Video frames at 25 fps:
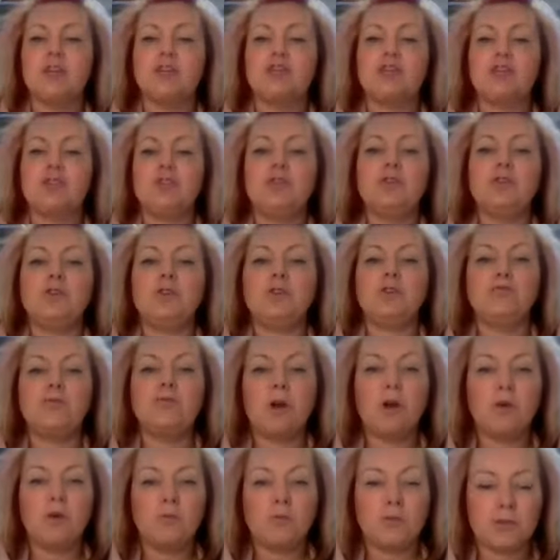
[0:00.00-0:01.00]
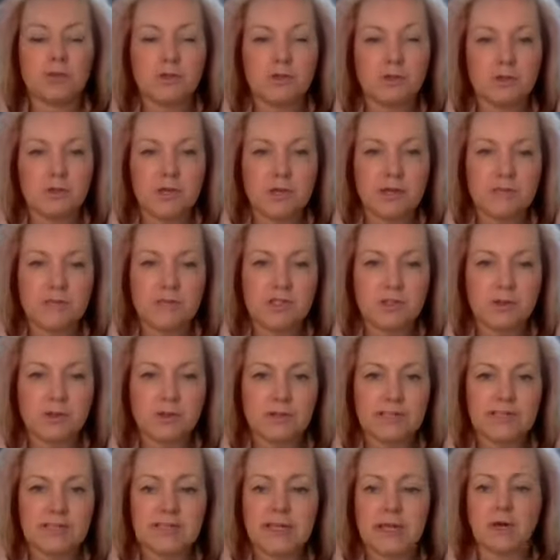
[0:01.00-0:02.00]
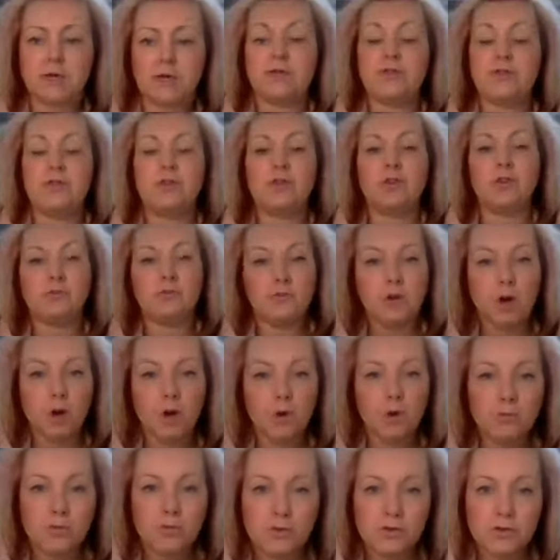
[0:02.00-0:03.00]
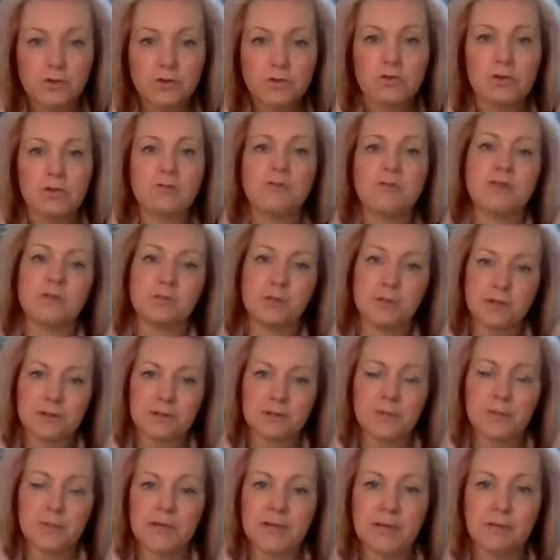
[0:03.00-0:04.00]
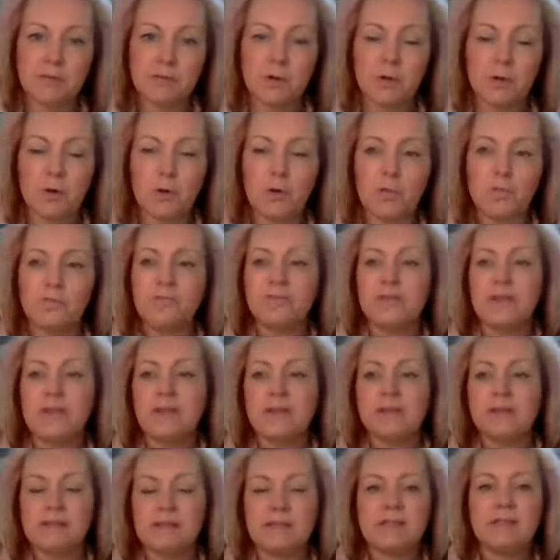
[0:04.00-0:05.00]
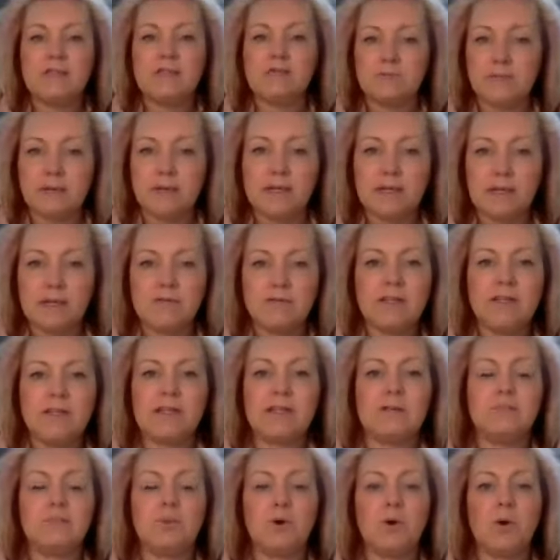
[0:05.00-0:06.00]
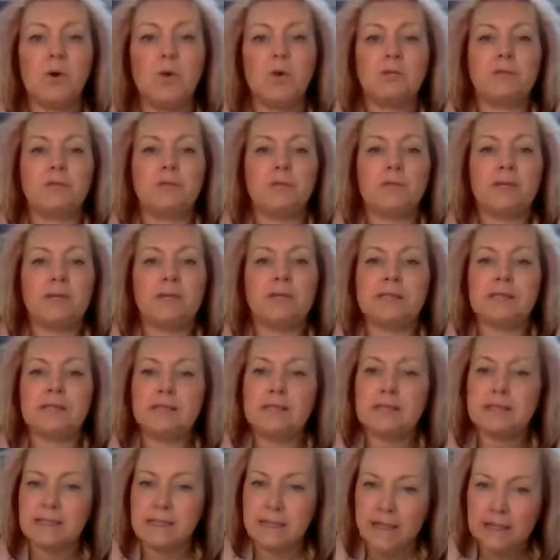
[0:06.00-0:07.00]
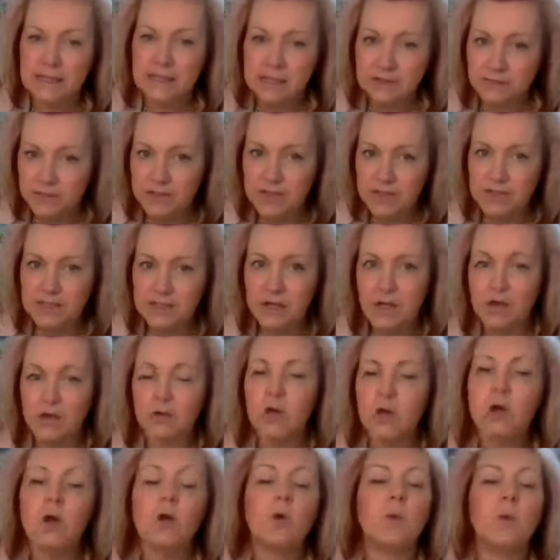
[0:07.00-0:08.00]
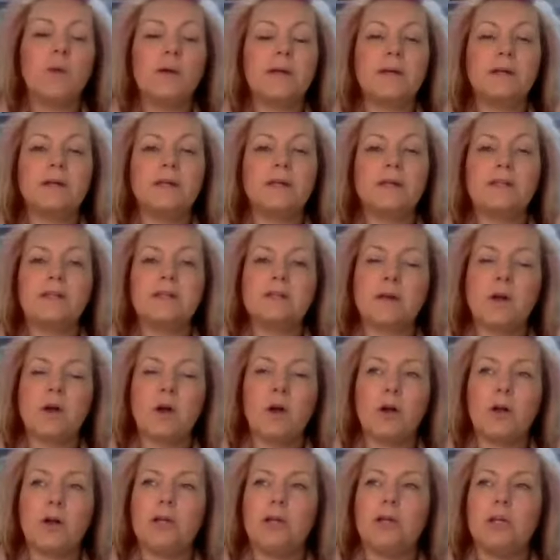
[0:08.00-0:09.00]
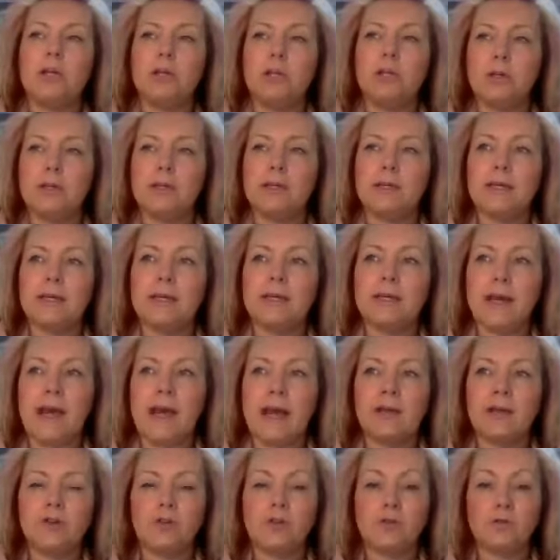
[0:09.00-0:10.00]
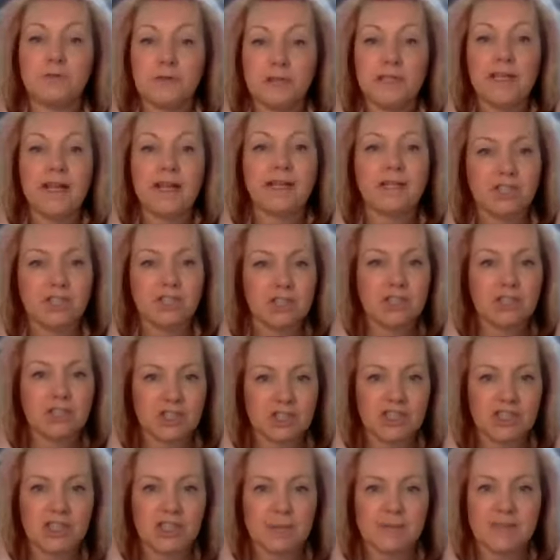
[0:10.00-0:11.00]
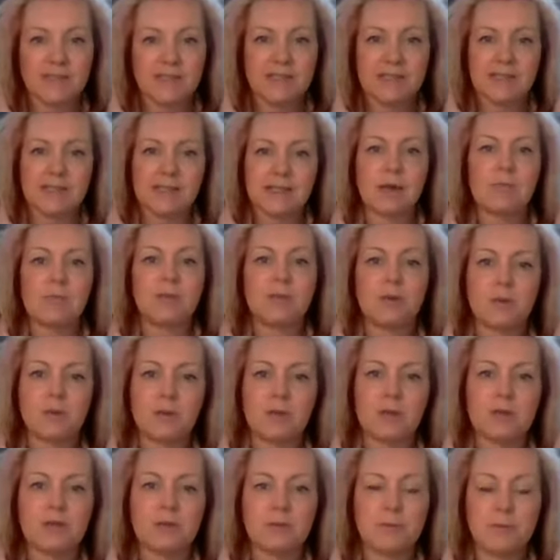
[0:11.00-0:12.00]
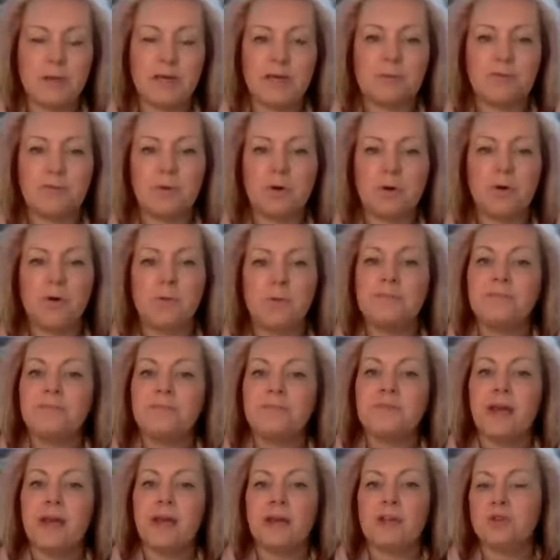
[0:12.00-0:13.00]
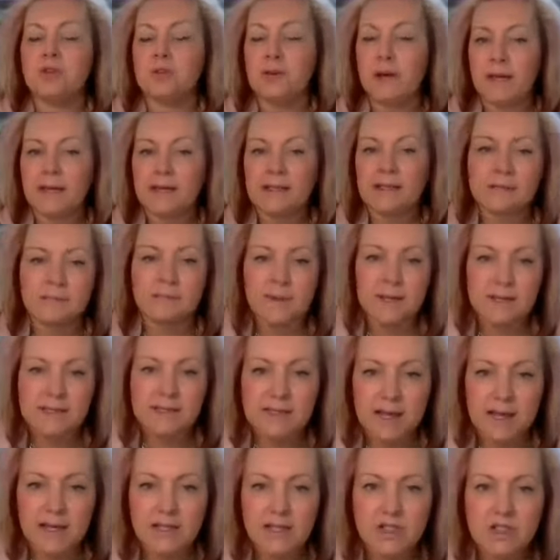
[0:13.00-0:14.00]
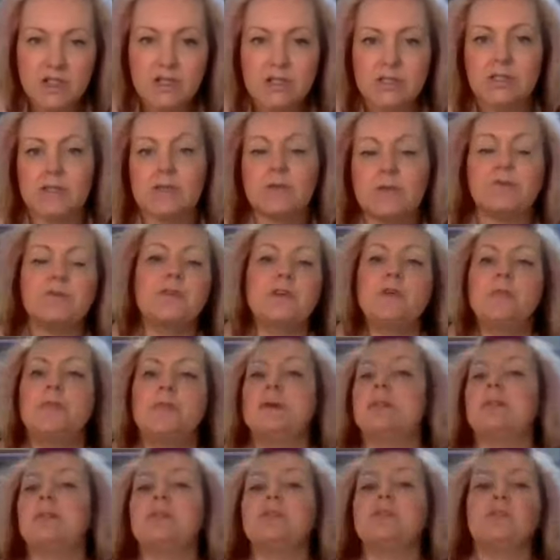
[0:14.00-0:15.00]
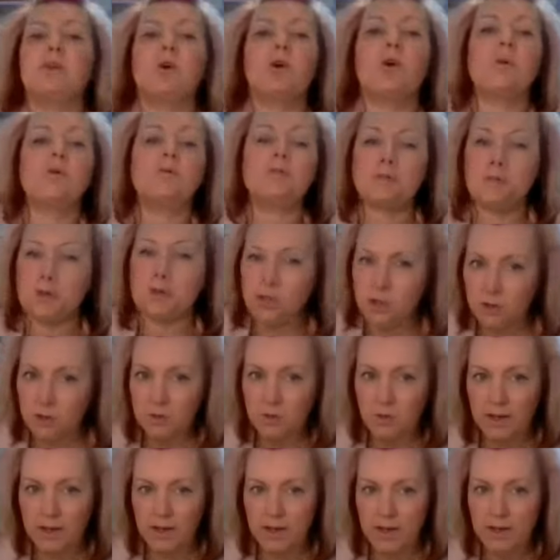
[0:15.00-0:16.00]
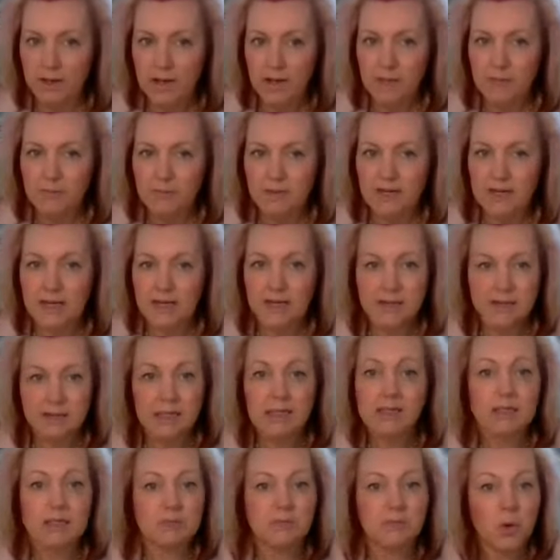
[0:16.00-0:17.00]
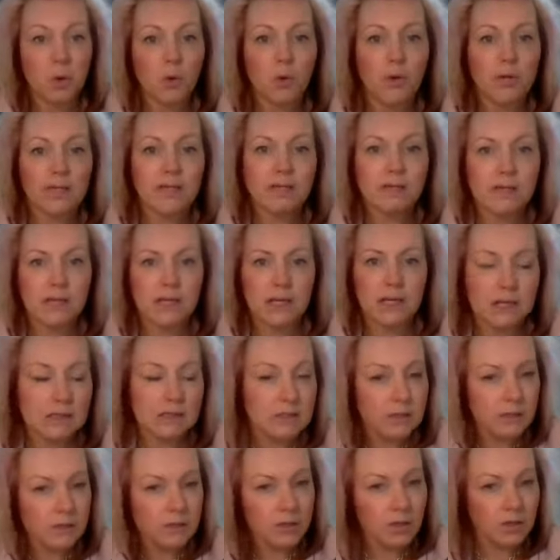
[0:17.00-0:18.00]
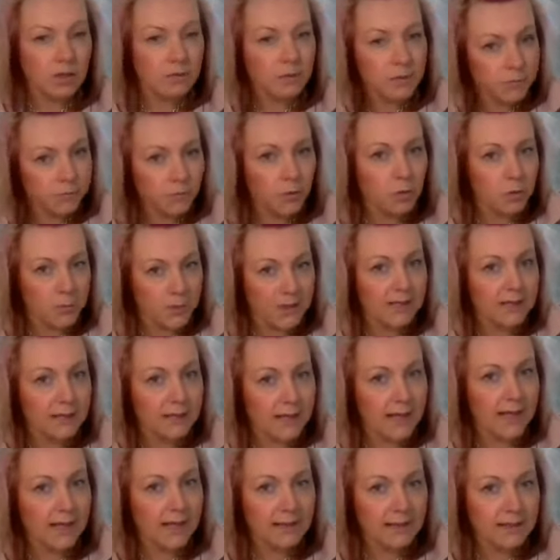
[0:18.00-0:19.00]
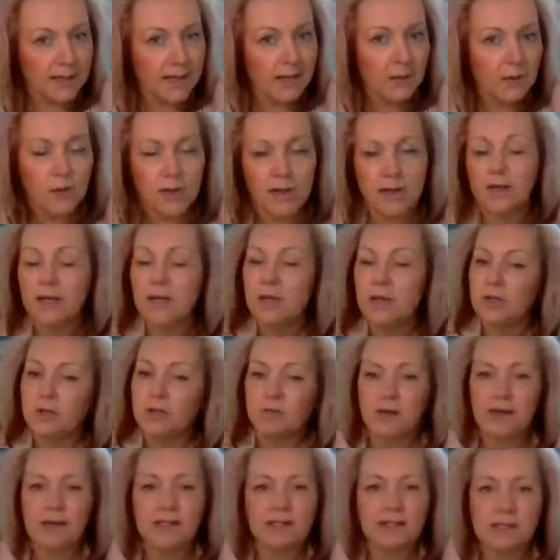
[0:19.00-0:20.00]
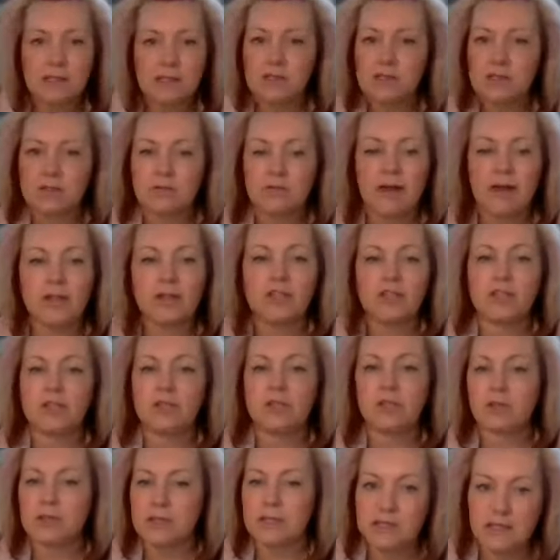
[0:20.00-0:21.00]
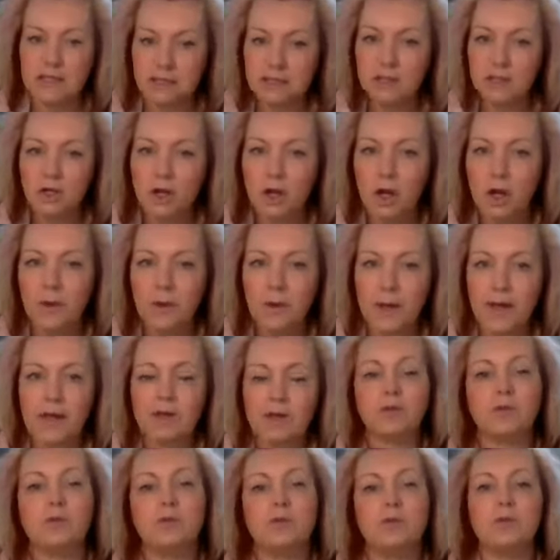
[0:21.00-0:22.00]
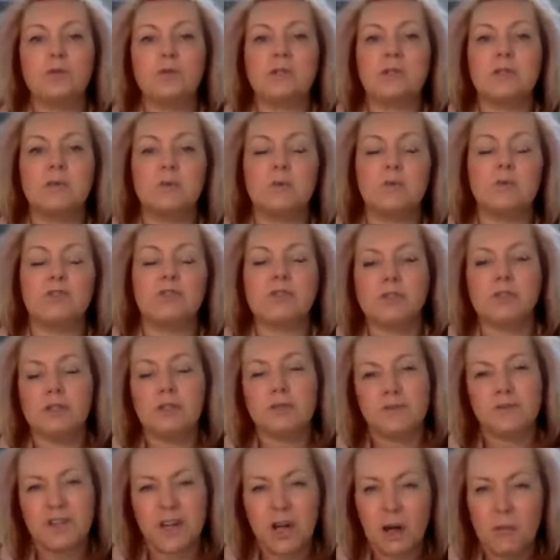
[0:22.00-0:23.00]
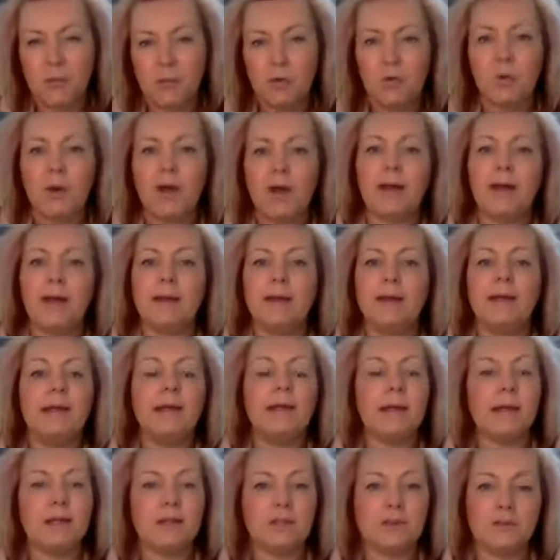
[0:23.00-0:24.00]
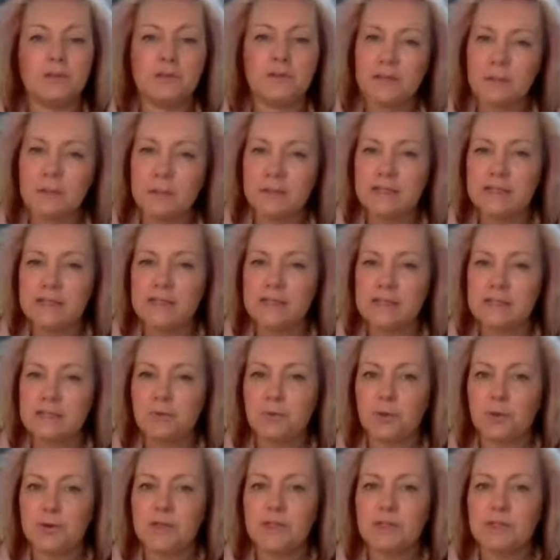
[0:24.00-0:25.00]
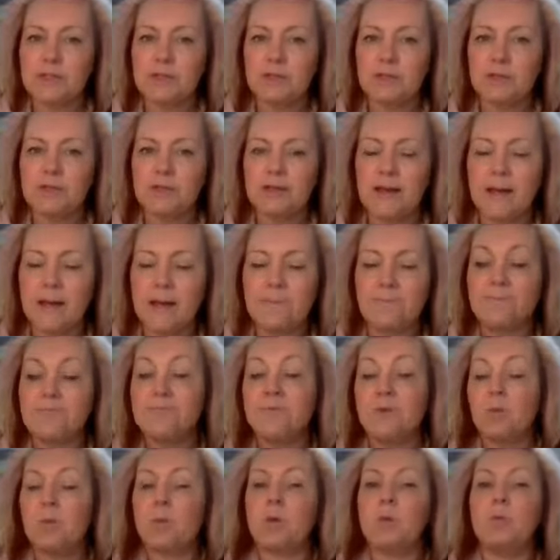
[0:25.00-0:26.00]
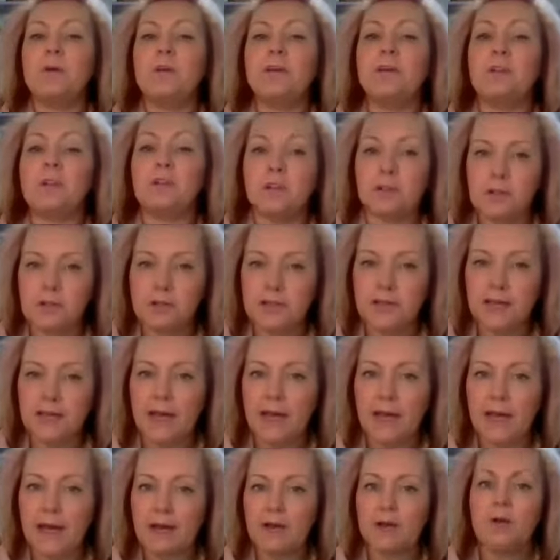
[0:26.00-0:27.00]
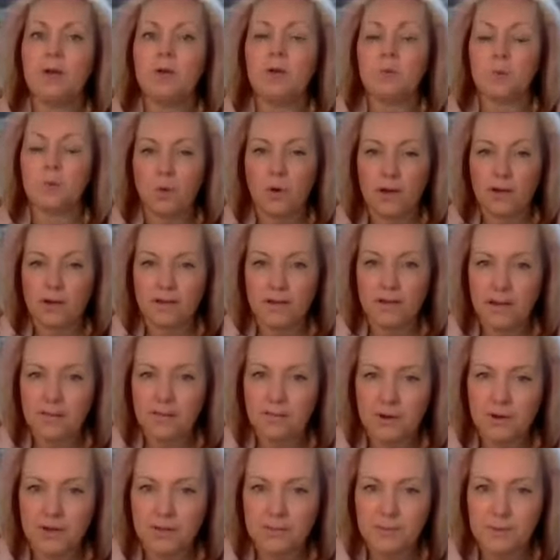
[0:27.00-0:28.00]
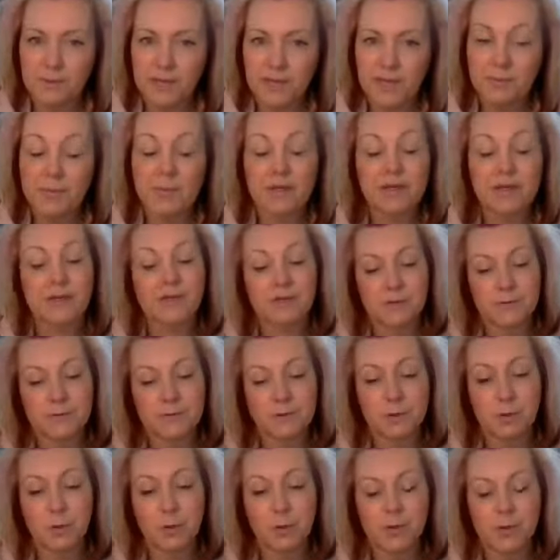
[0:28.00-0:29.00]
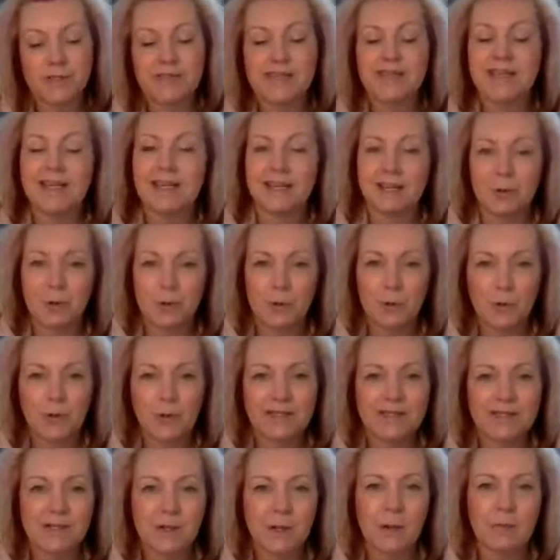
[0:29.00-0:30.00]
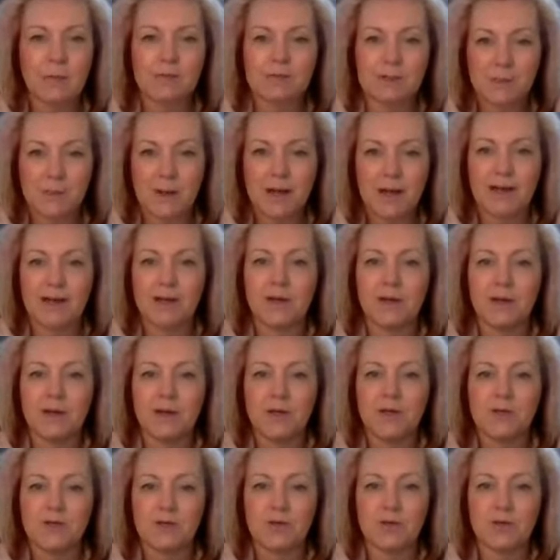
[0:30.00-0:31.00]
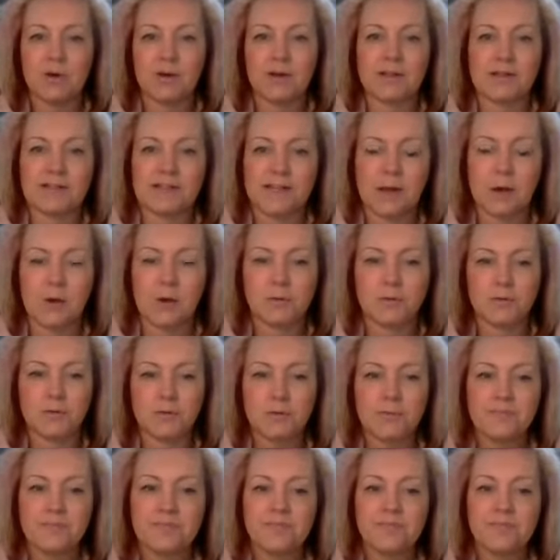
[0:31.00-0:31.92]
Do you role model them to yourself? Do you role model them to other people? This is really, really important, because in the next video, we're going to start looking at your relationships in depth with other people and your expectations of them, and the times when you may be disappointed. You know, we've all been there, yeah, where you've had an interaction and it didn't go how you thought it was, and you've come away and you feel a bit disappointed with them. Well, we're going to look at why that might be, because of course it always comes back to ourselves.